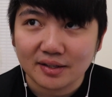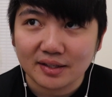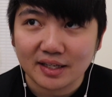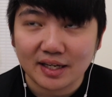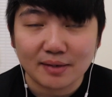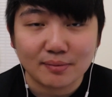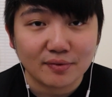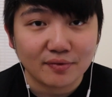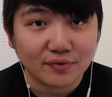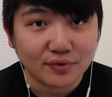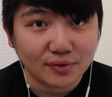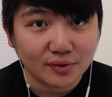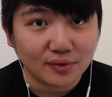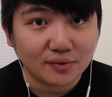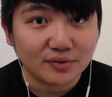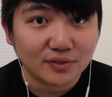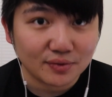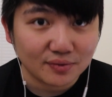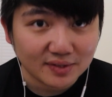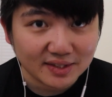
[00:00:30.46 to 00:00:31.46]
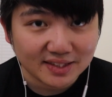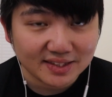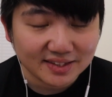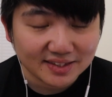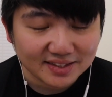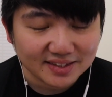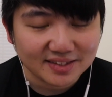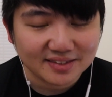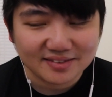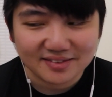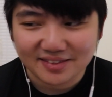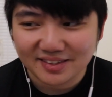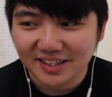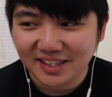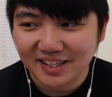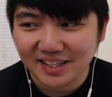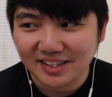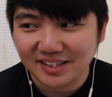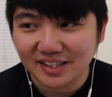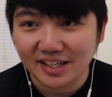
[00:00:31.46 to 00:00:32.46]
Game of Thrones Risks,
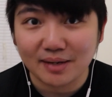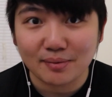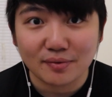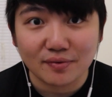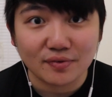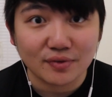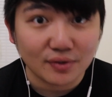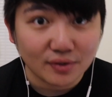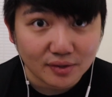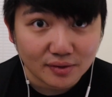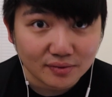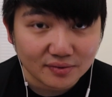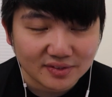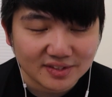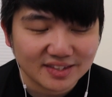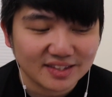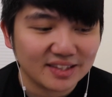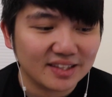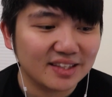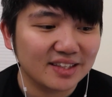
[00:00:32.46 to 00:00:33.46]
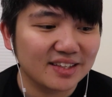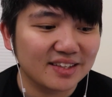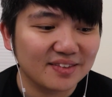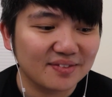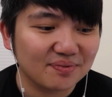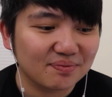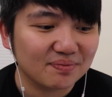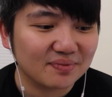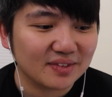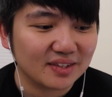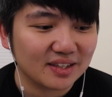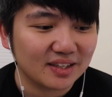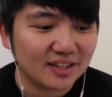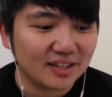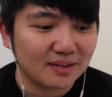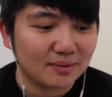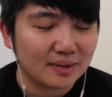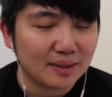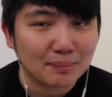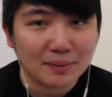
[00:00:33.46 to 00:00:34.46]
and Game of Thrones,
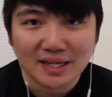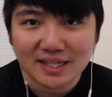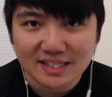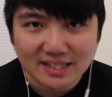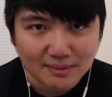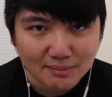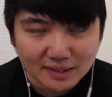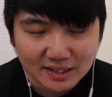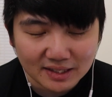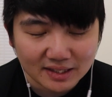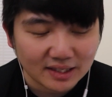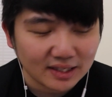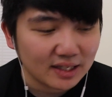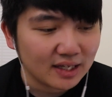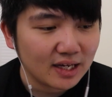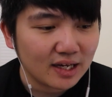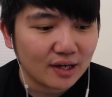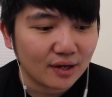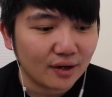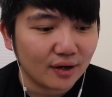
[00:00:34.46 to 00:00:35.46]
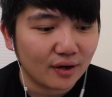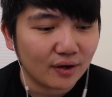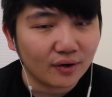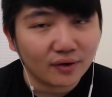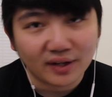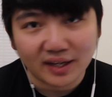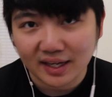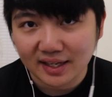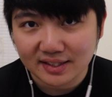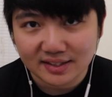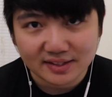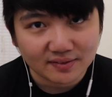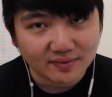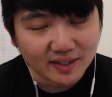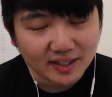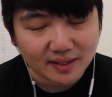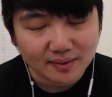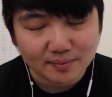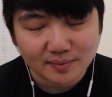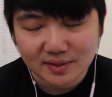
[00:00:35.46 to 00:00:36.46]
and Pandemic, all kinds of
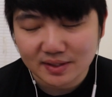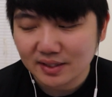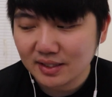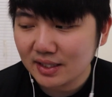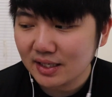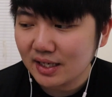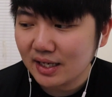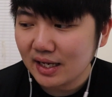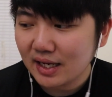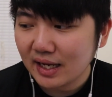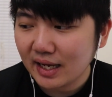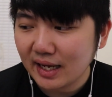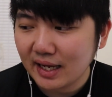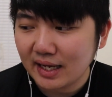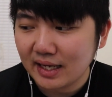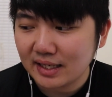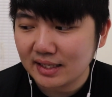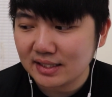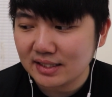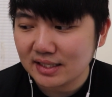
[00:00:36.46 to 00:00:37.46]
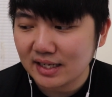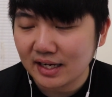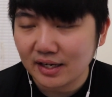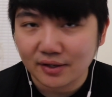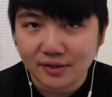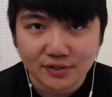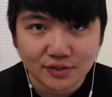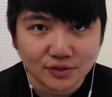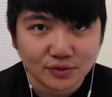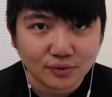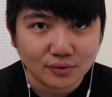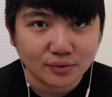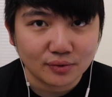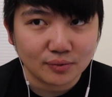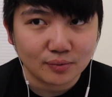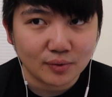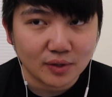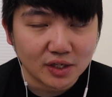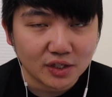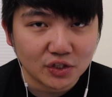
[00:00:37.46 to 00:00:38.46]
games. And I also
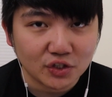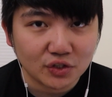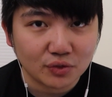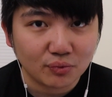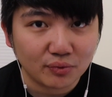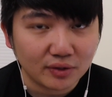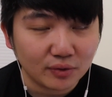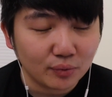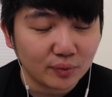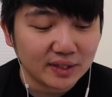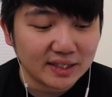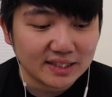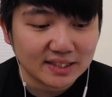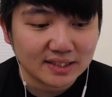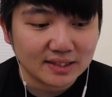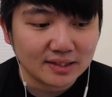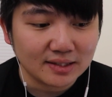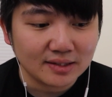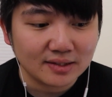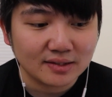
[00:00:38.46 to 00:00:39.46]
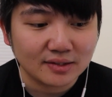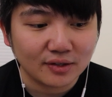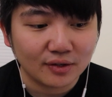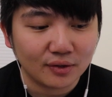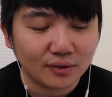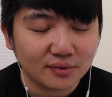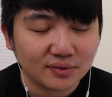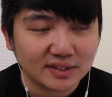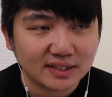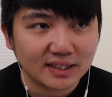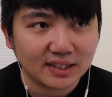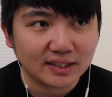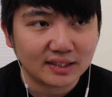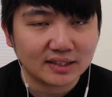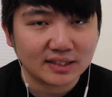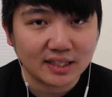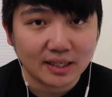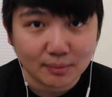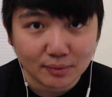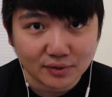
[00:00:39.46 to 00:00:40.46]
watch Wheel Wheaton hosting
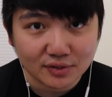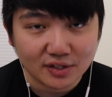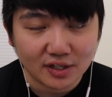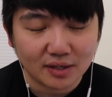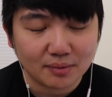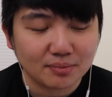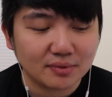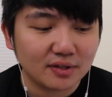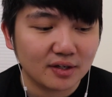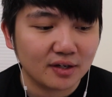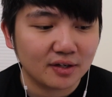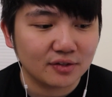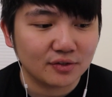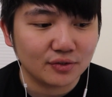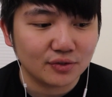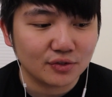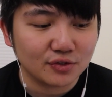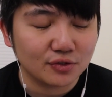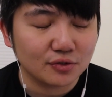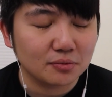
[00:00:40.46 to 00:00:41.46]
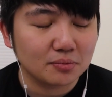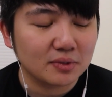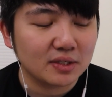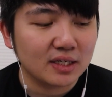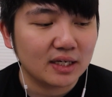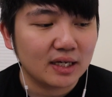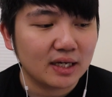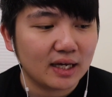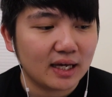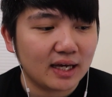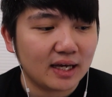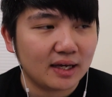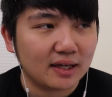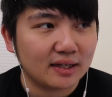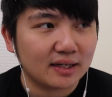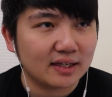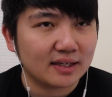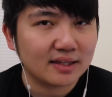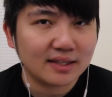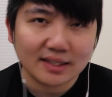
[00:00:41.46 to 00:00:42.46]
Tabletop on YouTube,
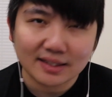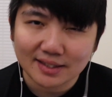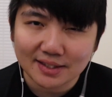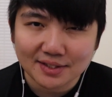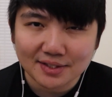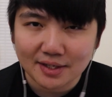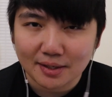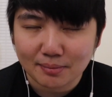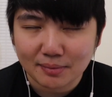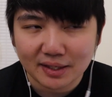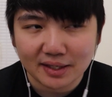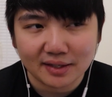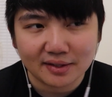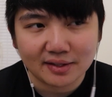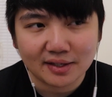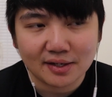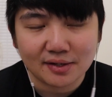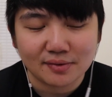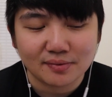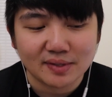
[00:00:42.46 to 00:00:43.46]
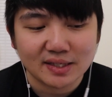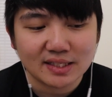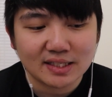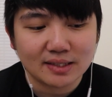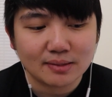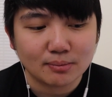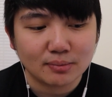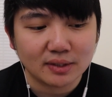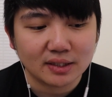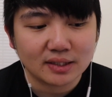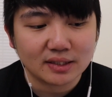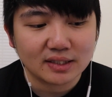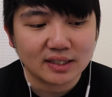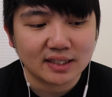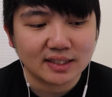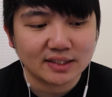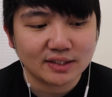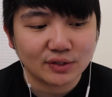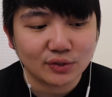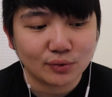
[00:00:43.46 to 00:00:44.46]
and I think they stopped making that already, but
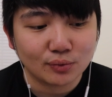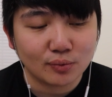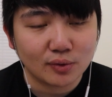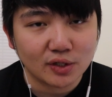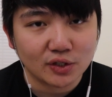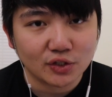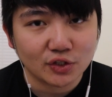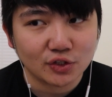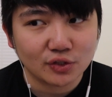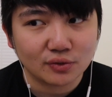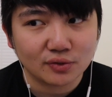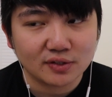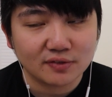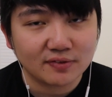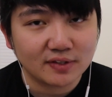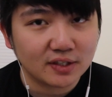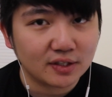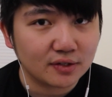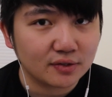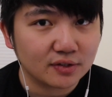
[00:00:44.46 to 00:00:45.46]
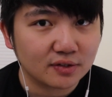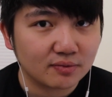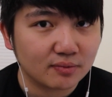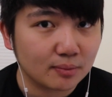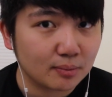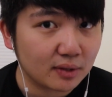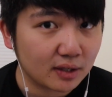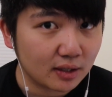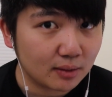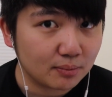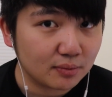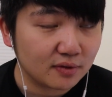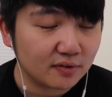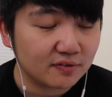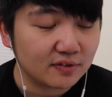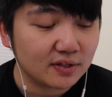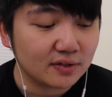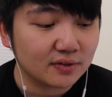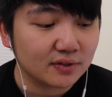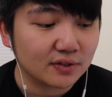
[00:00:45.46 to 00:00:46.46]
I still watch those videos from a couple of
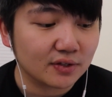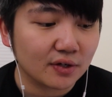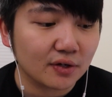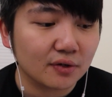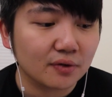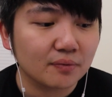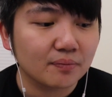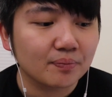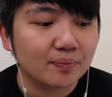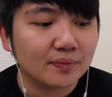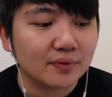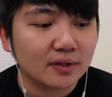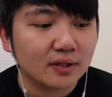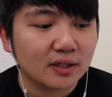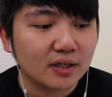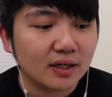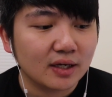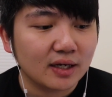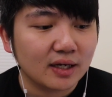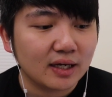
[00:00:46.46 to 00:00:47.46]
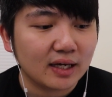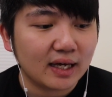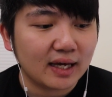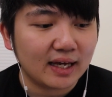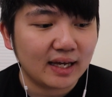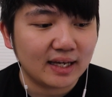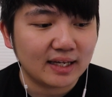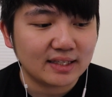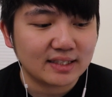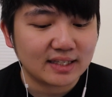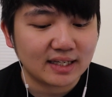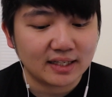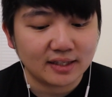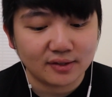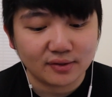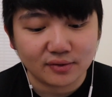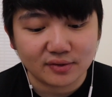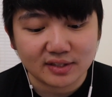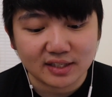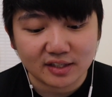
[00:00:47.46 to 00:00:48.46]
years ago. And I
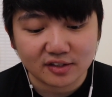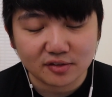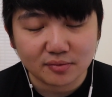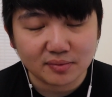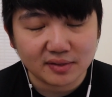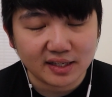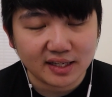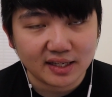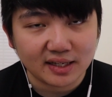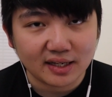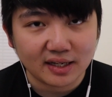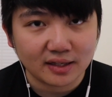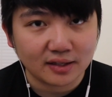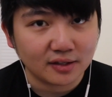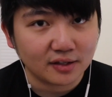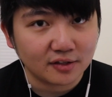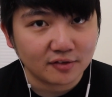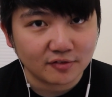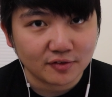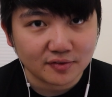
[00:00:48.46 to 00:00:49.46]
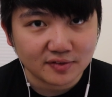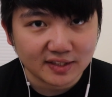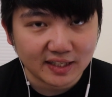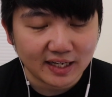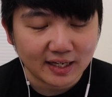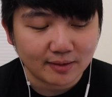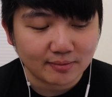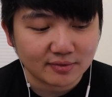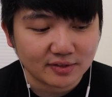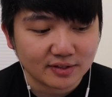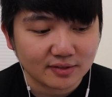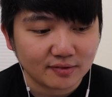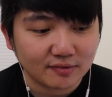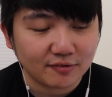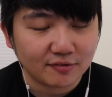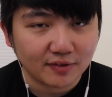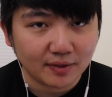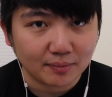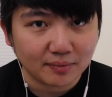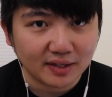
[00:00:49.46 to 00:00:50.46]
learned how to play a lot of those games
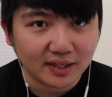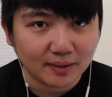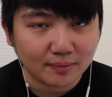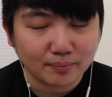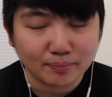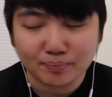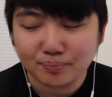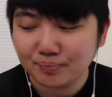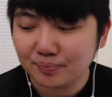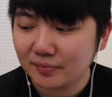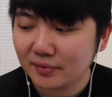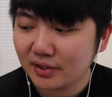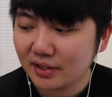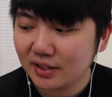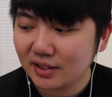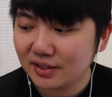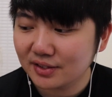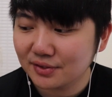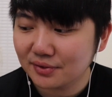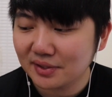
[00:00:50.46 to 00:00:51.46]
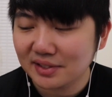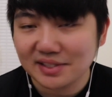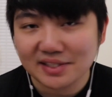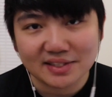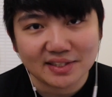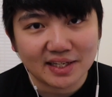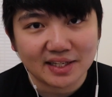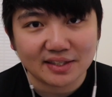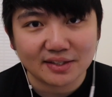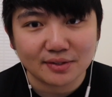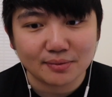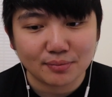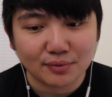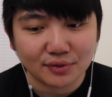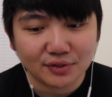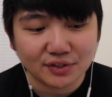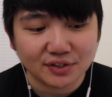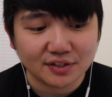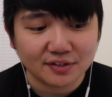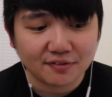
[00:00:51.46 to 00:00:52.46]
from them, so I decided to
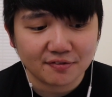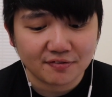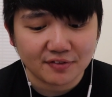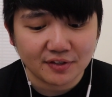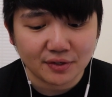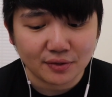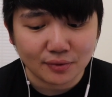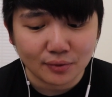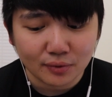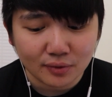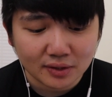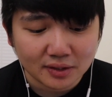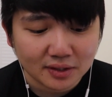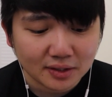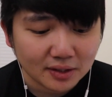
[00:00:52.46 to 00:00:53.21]
purchase a few.